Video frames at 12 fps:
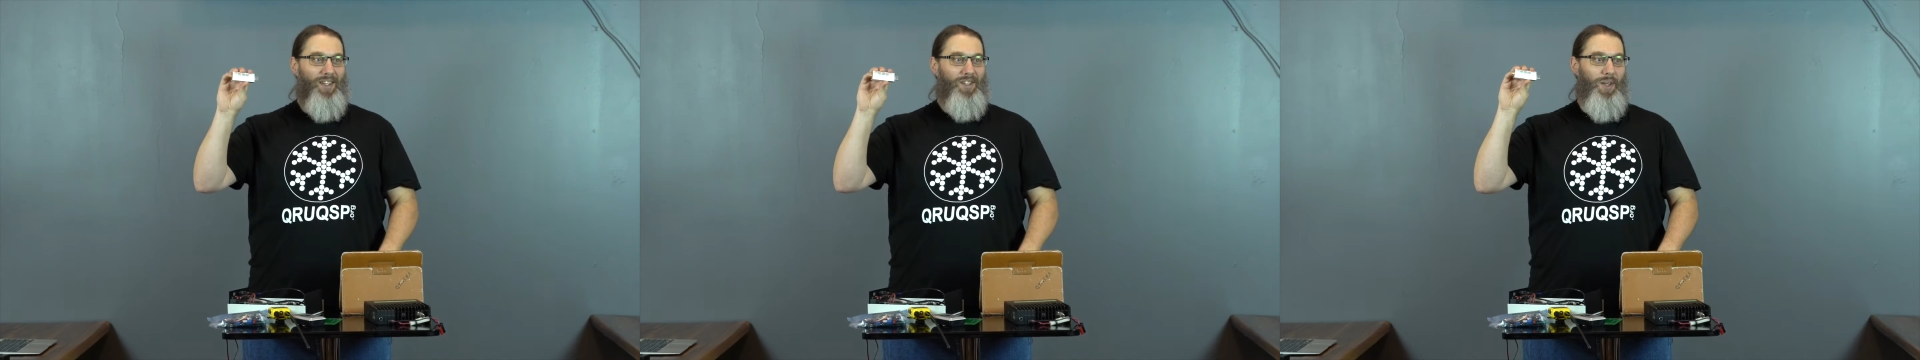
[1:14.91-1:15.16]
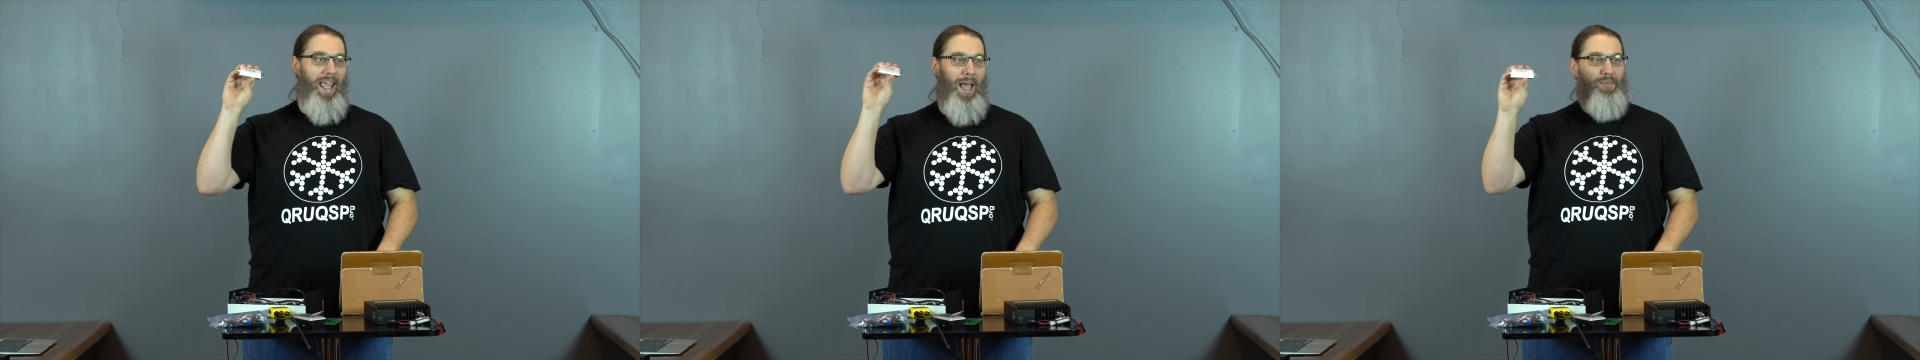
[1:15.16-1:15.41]

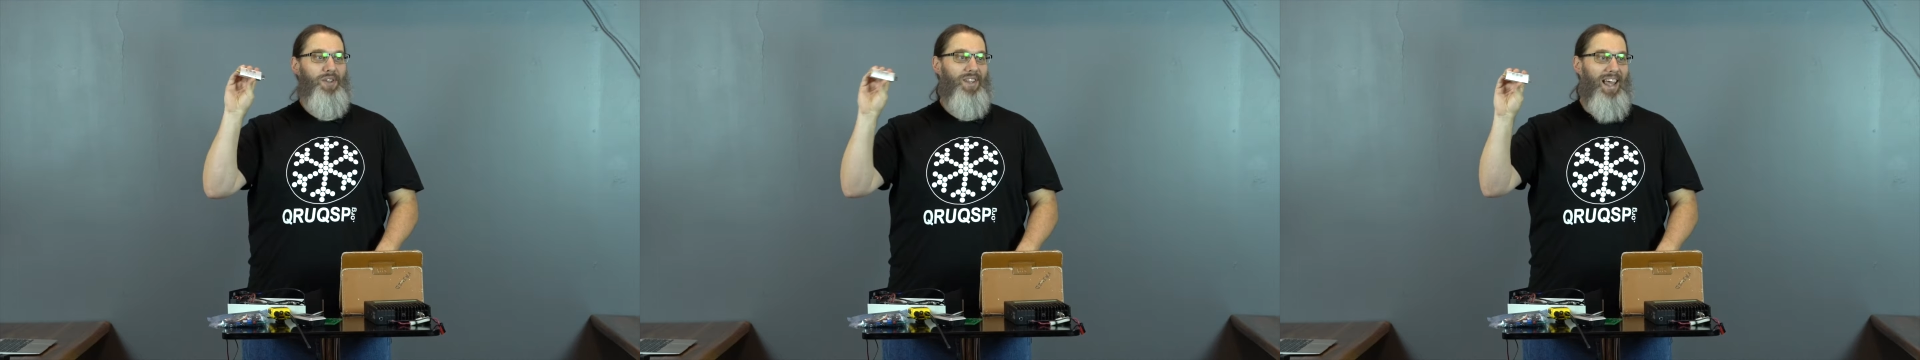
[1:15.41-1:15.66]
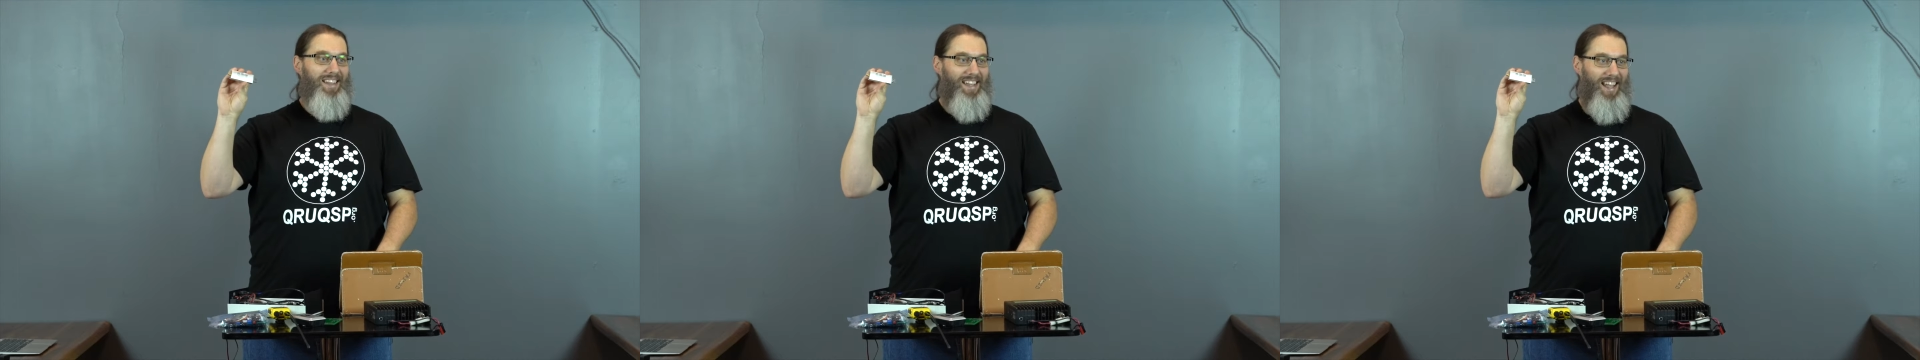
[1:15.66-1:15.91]
to capture
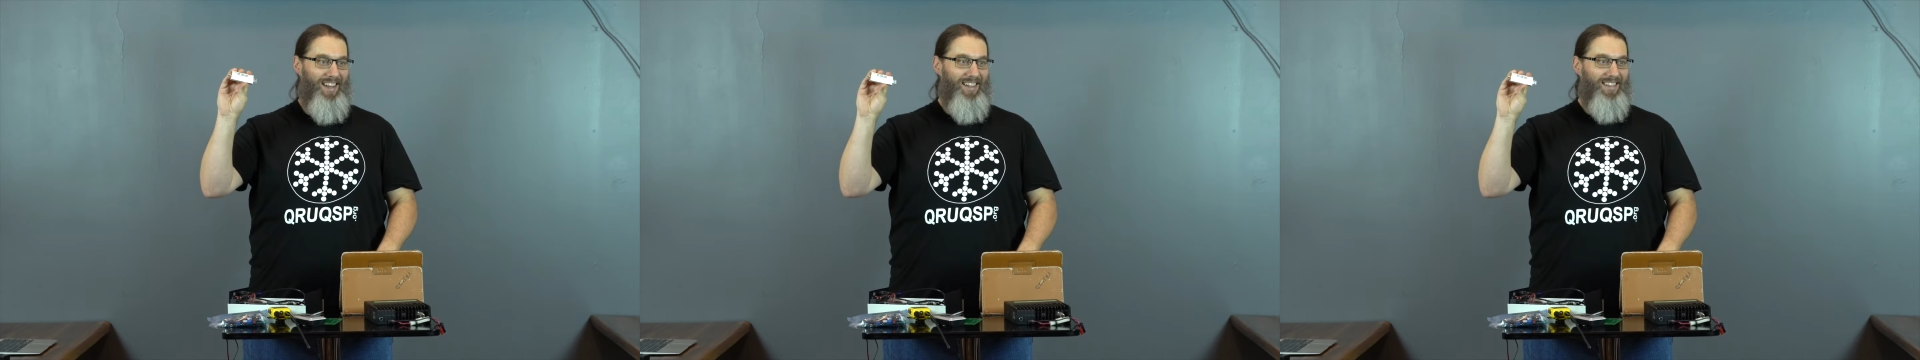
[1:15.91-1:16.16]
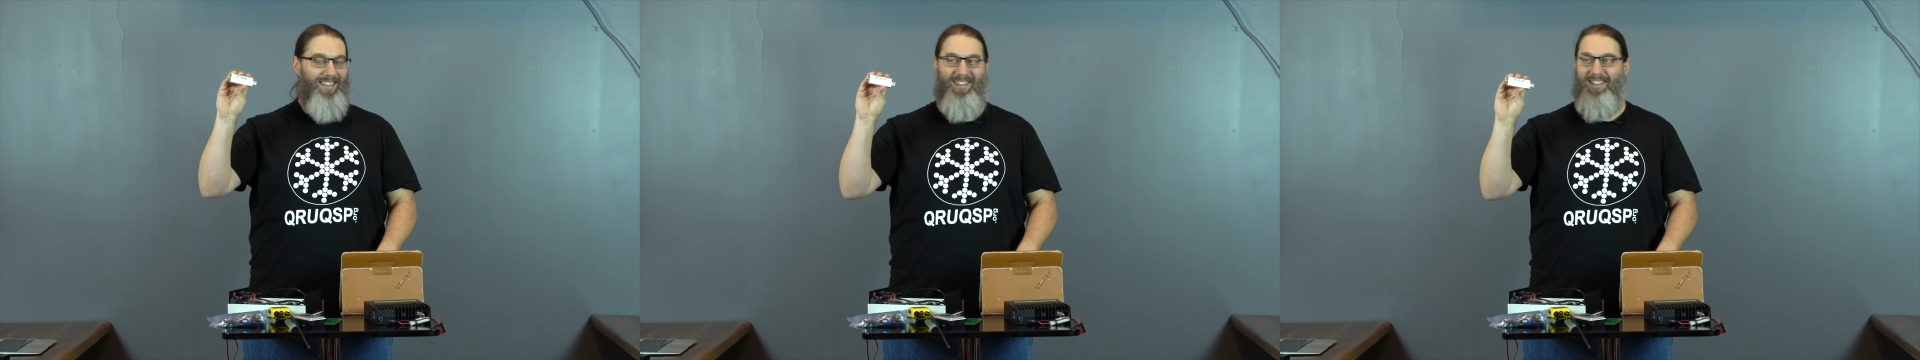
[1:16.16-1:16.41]
that
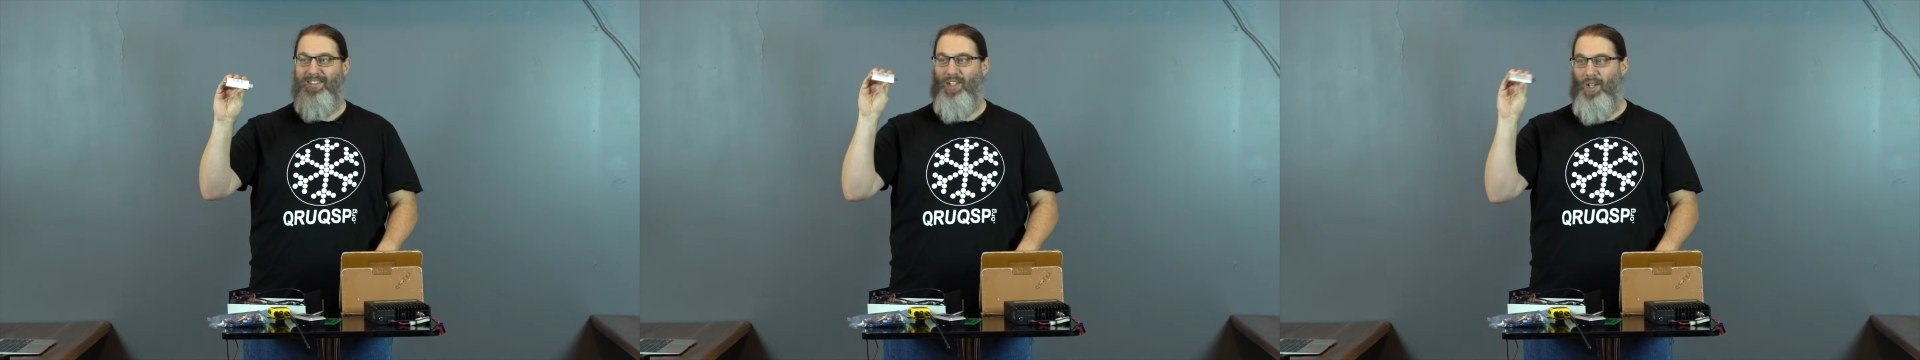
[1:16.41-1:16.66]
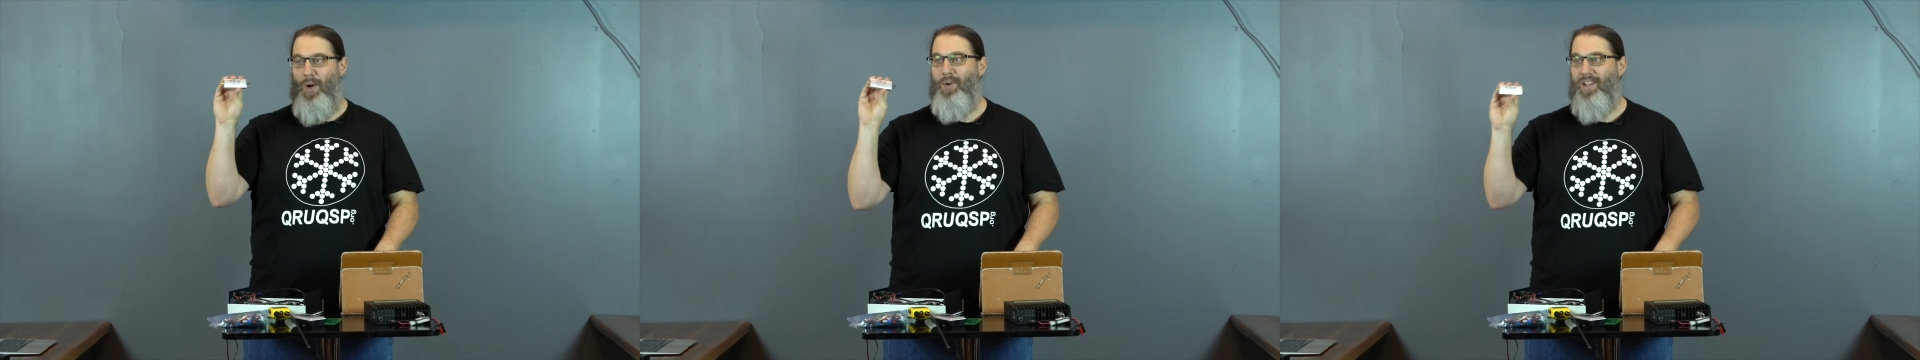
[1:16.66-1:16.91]
data,
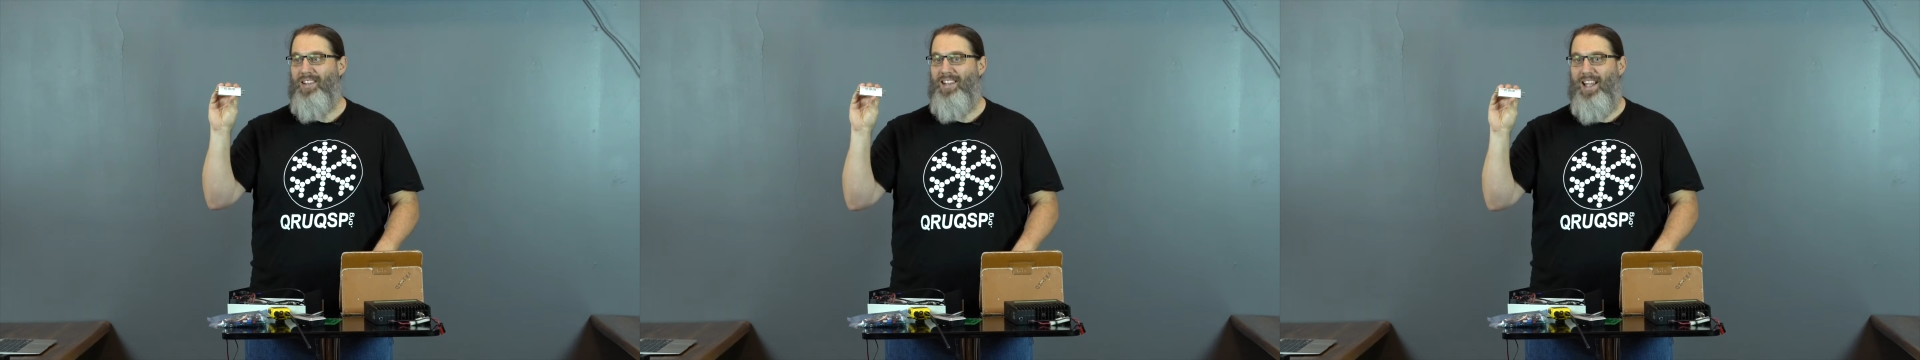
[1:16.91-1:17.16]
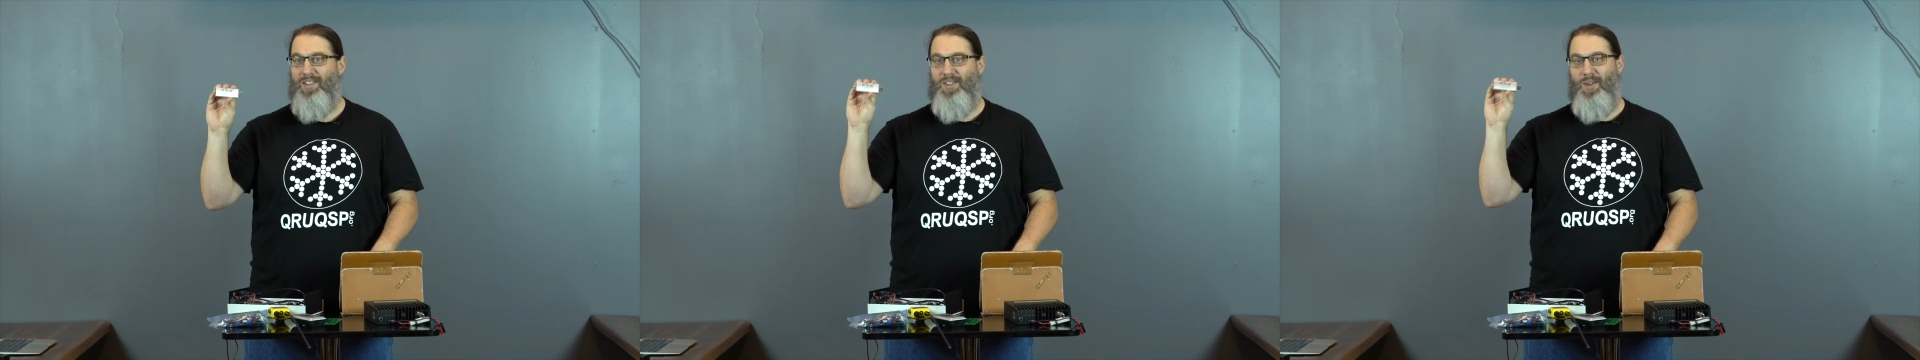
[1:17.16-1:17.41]
decode it,
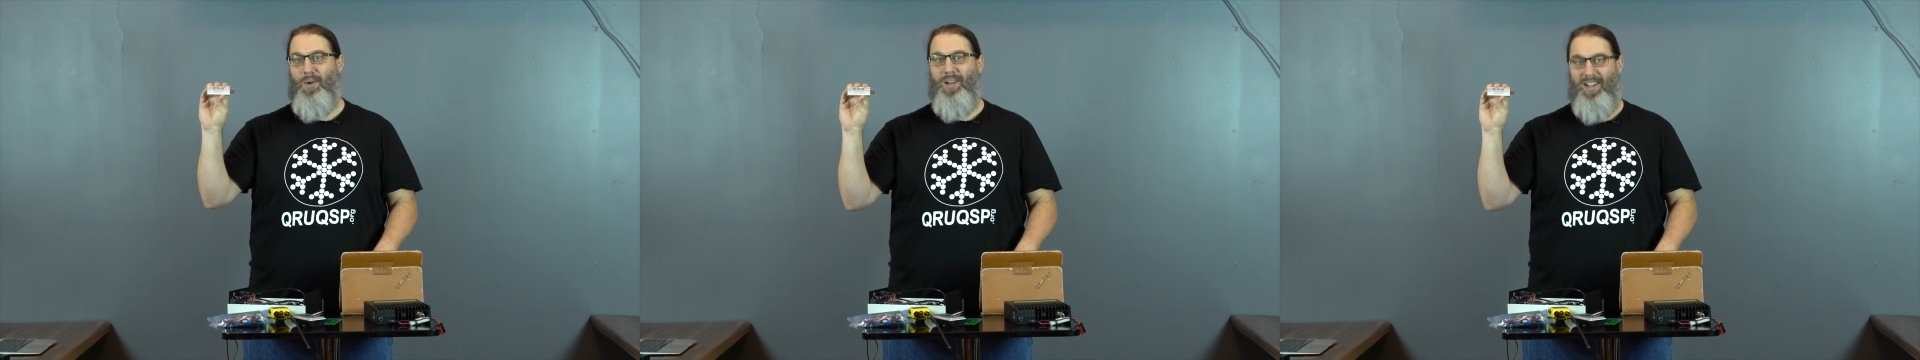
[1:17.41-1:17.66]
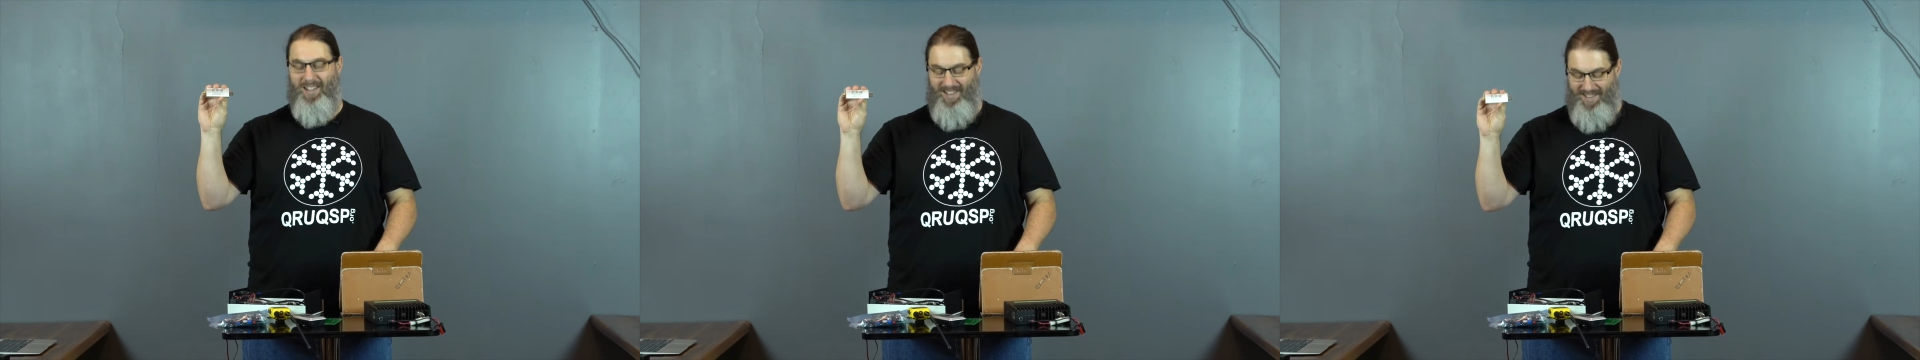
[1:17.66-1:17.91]
and store
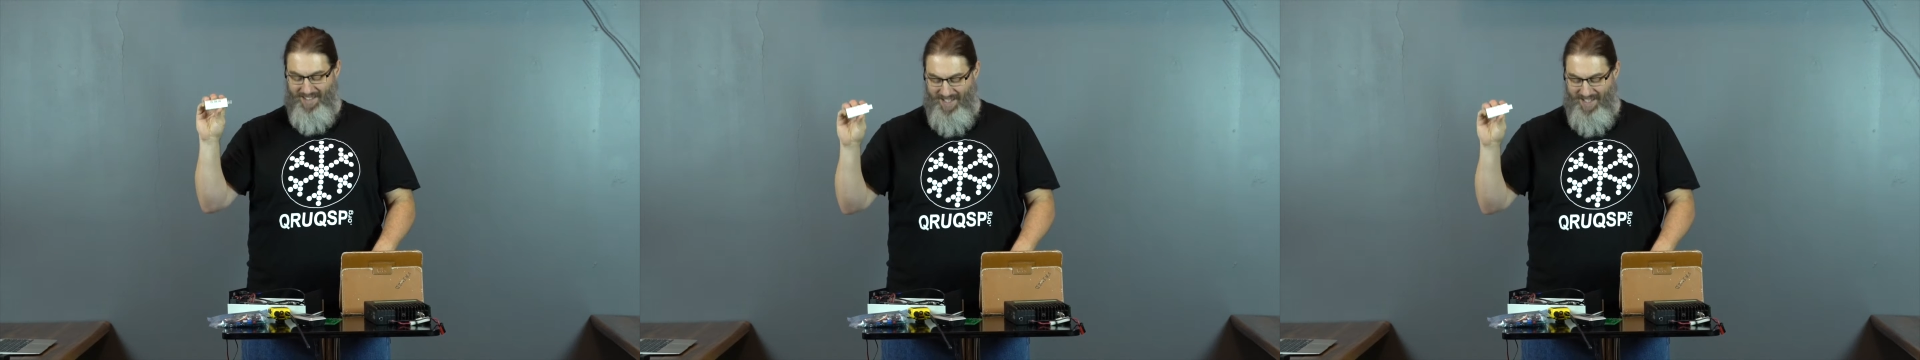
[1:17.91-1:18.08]
it.